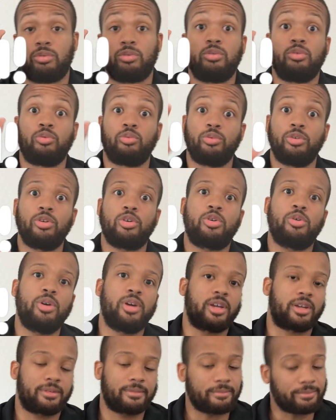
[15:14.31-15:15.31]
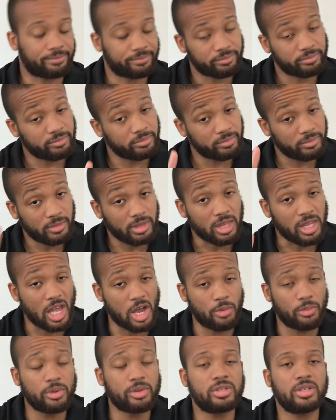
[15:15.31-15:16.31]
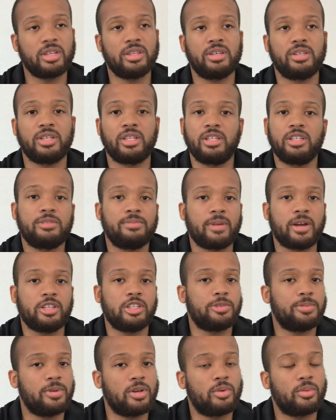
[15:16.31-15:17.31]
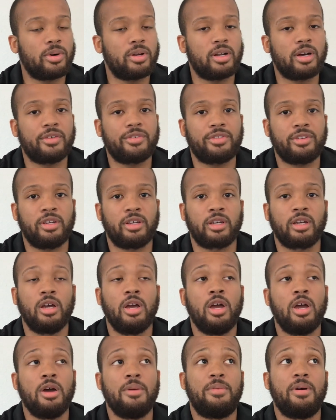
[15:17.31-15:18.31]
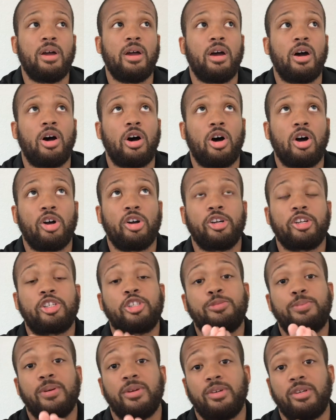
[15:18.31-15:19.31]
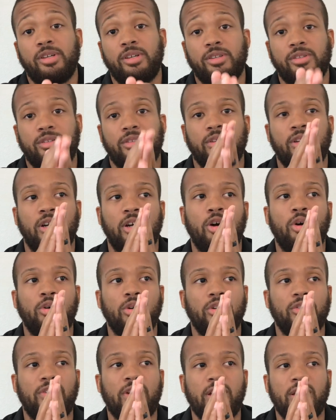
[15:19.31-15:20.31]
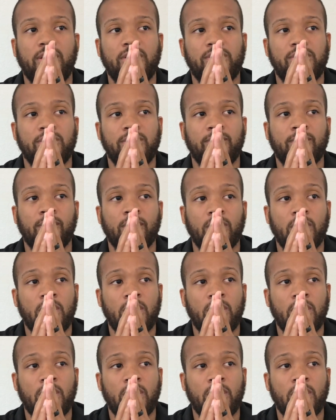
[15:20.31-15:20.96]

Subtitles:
Real quick, I will say this, and this might just be a one-off thing, but our experience, owner financing,